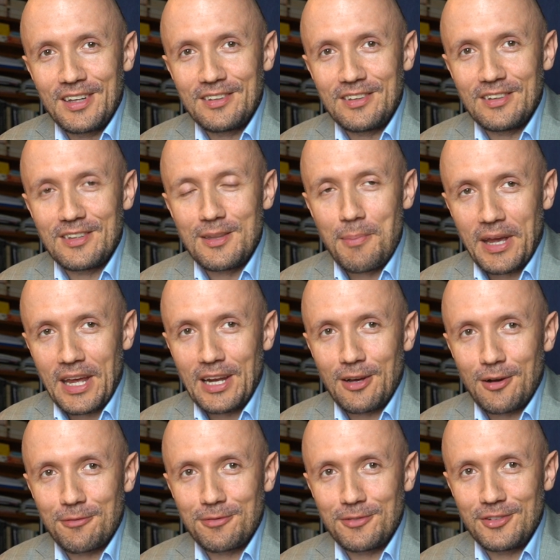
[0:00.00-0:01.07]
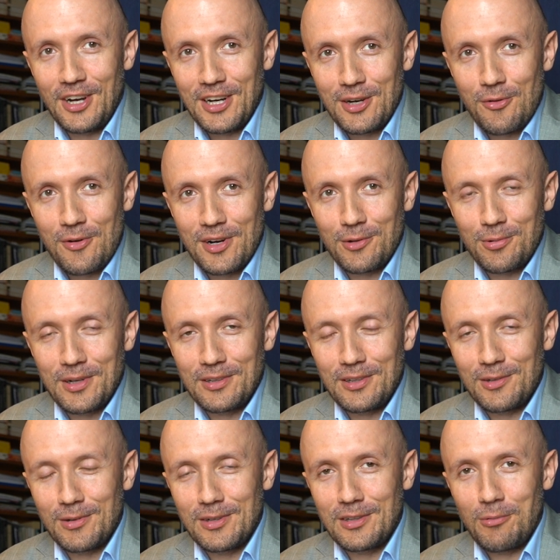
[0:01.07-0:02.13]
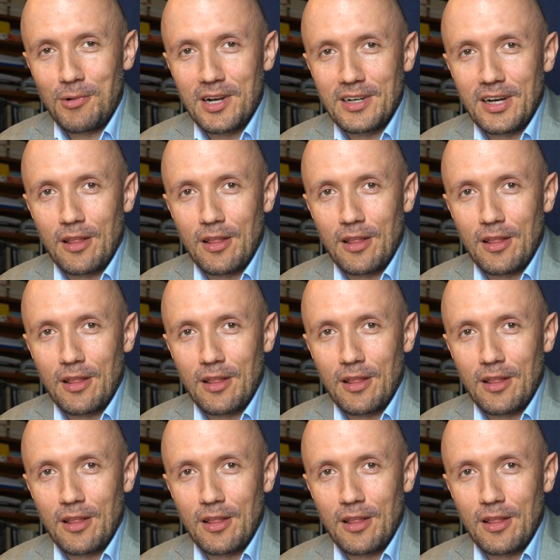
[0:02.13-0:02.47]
since the beginning of January 2021,